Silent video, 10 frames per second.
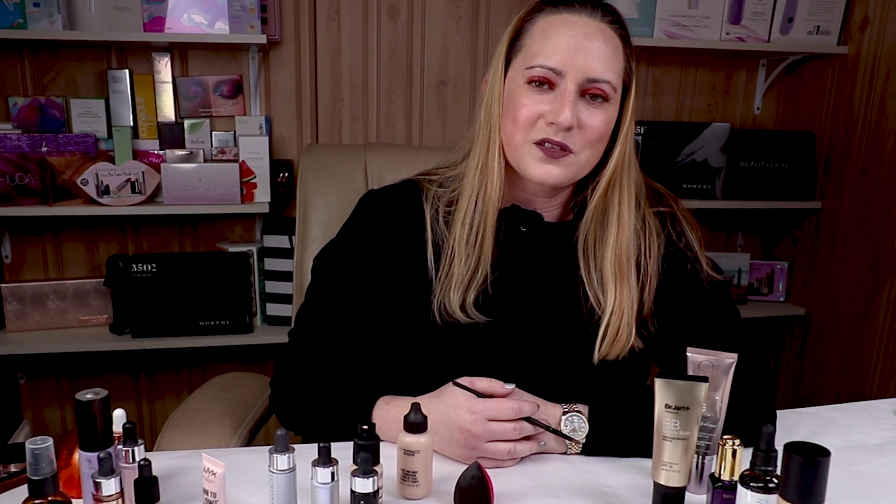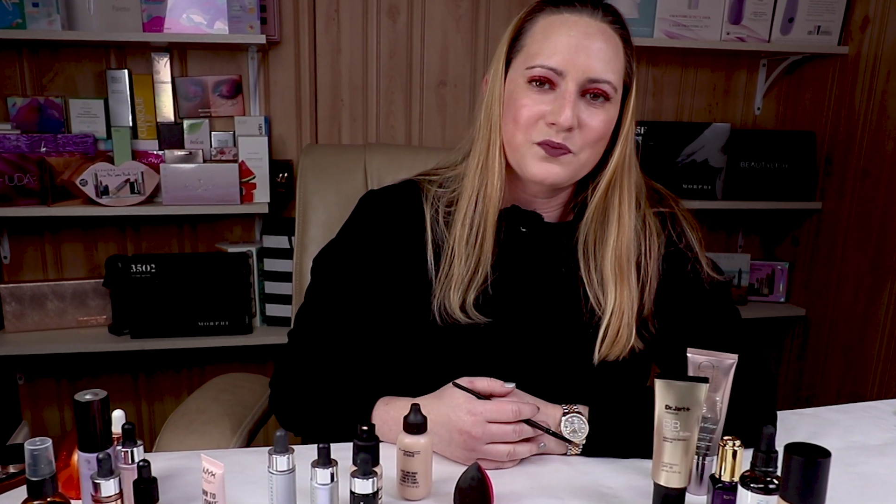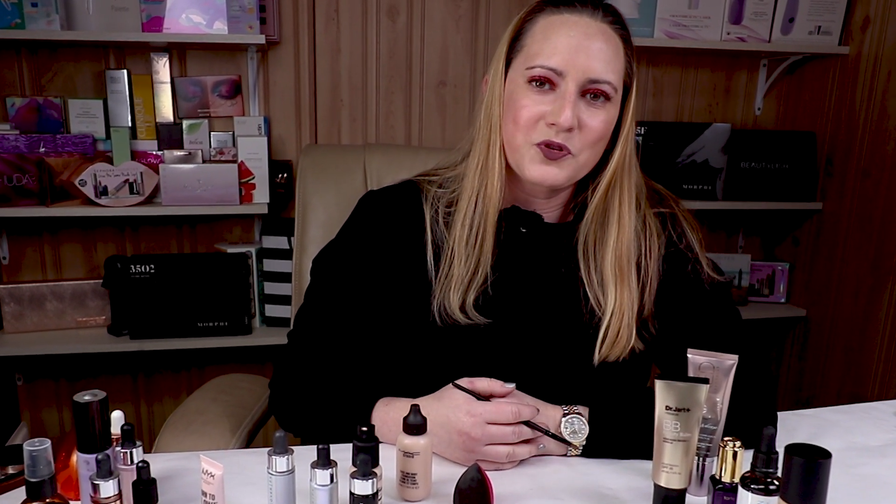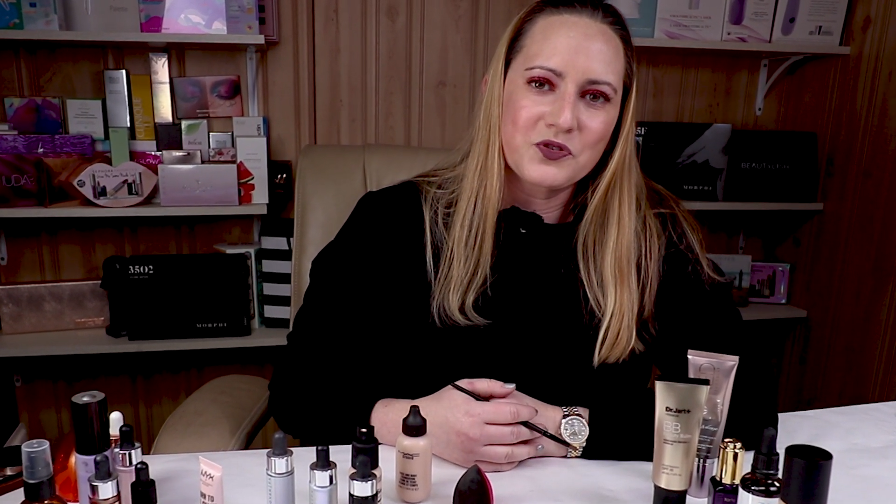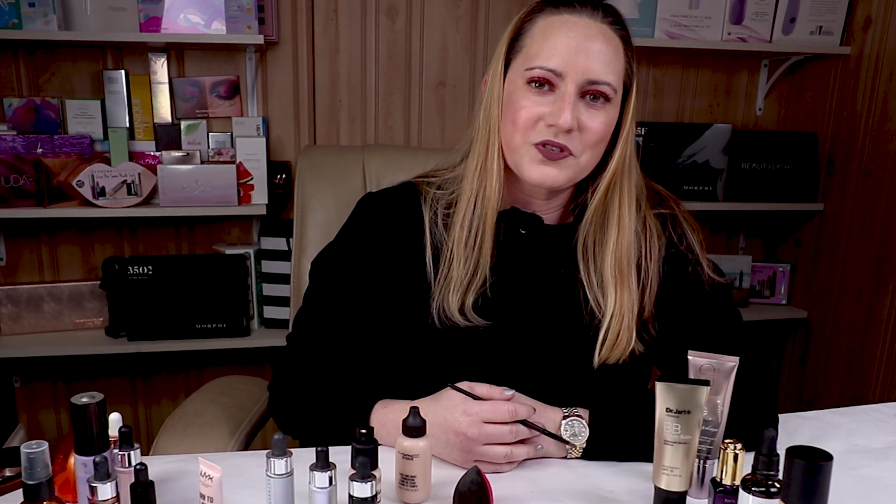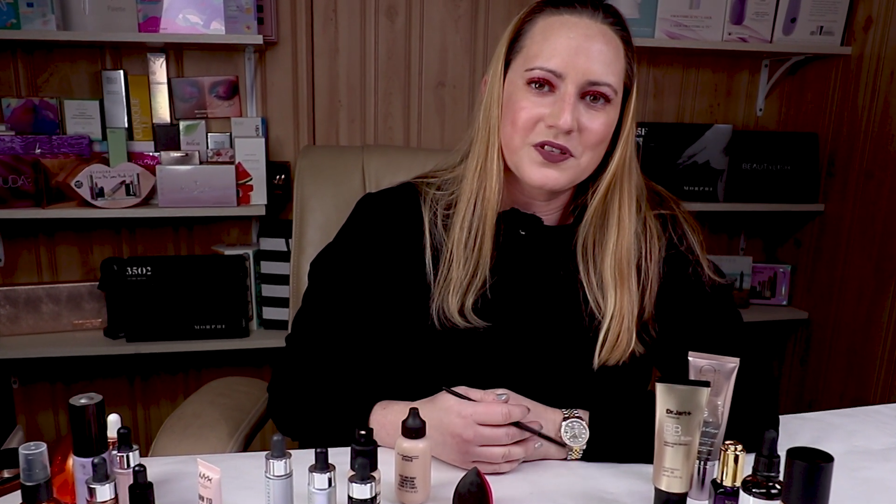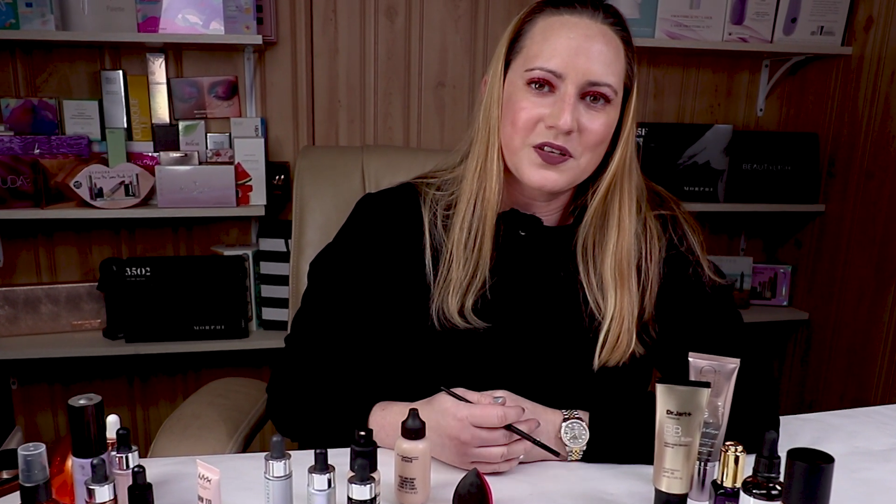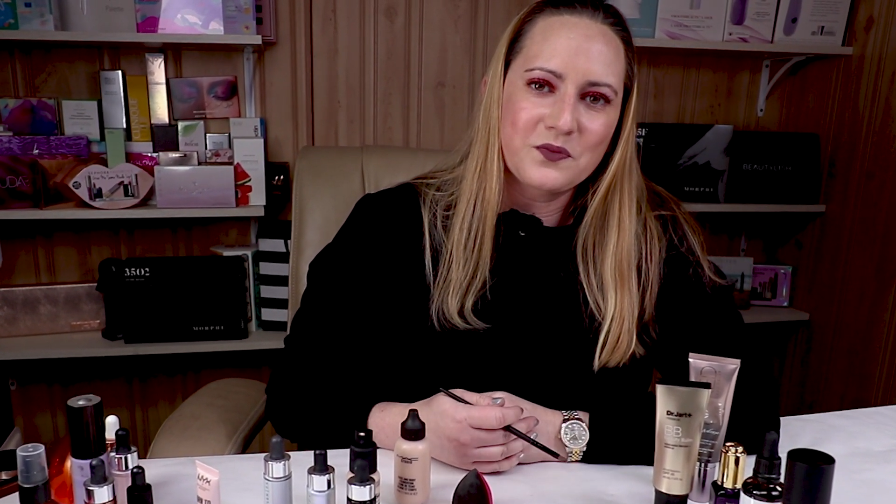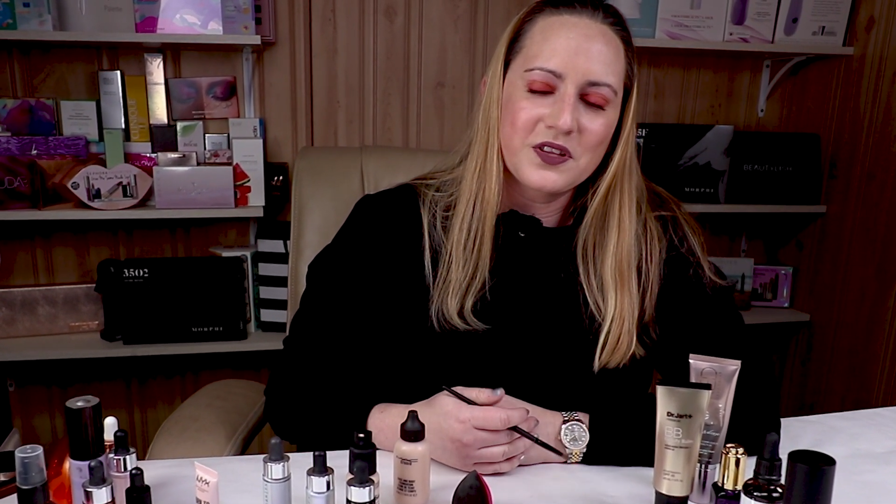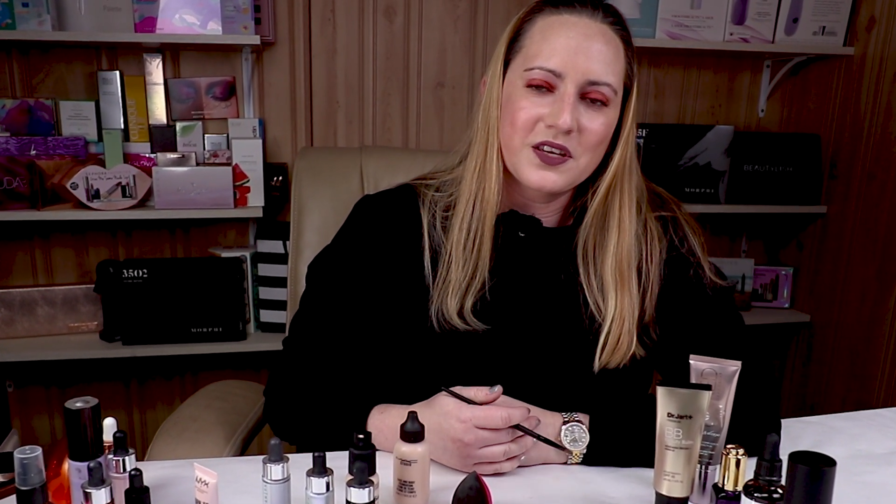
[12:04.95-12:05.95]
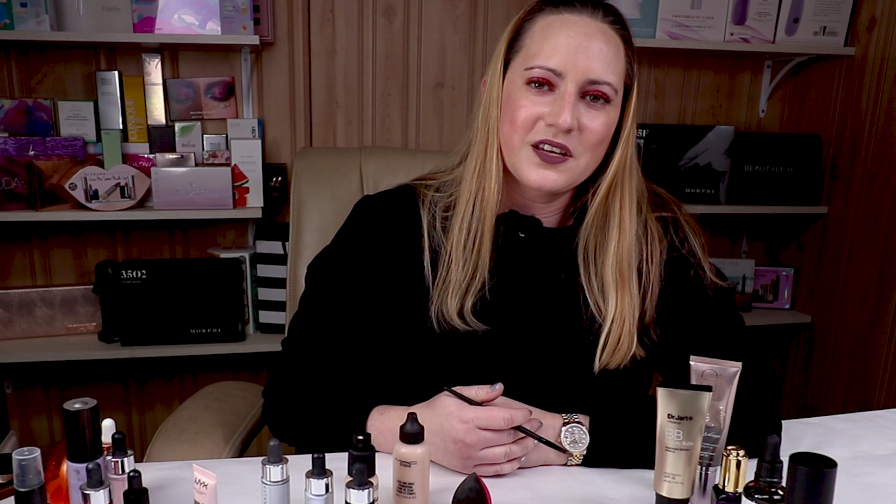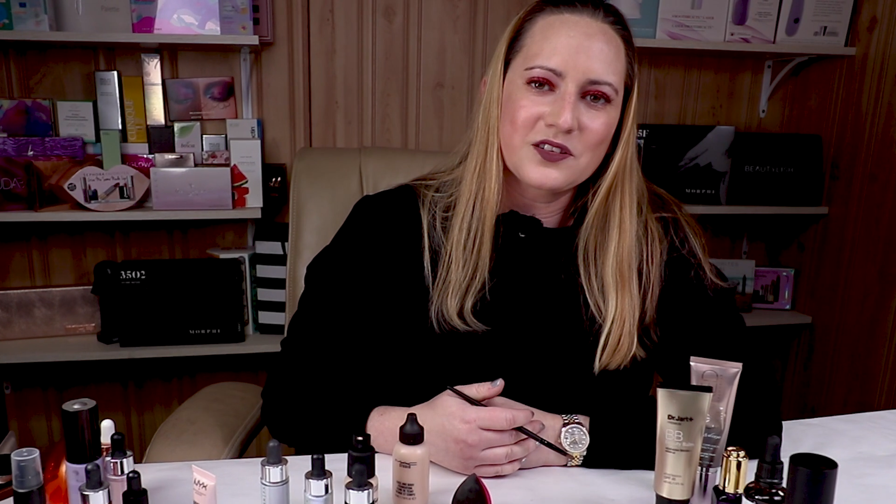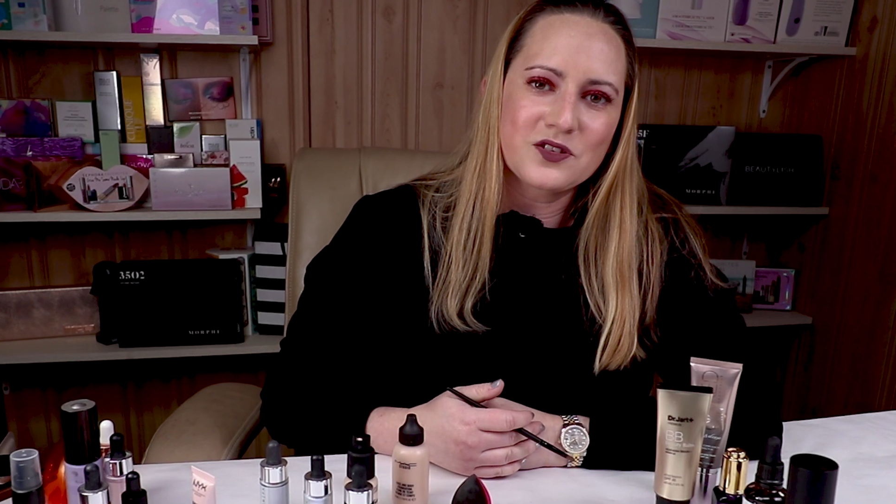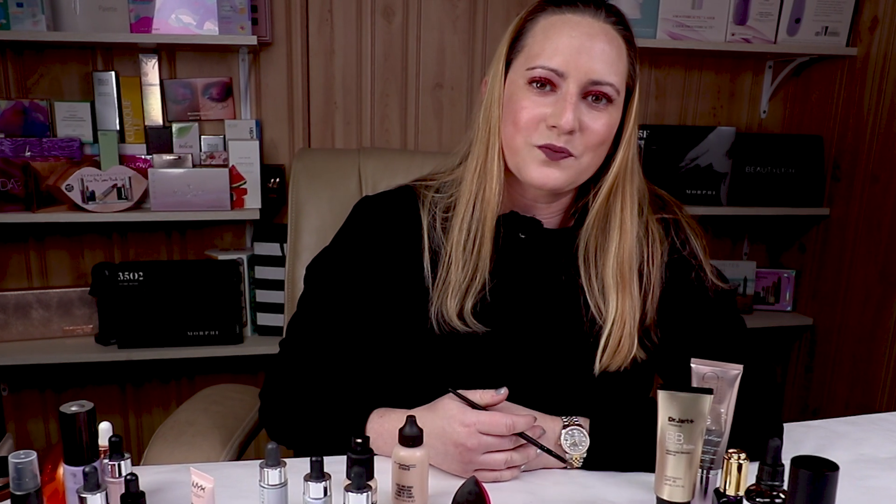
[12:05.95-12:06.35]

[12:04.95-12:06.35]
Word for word: as opposed to somebody that gets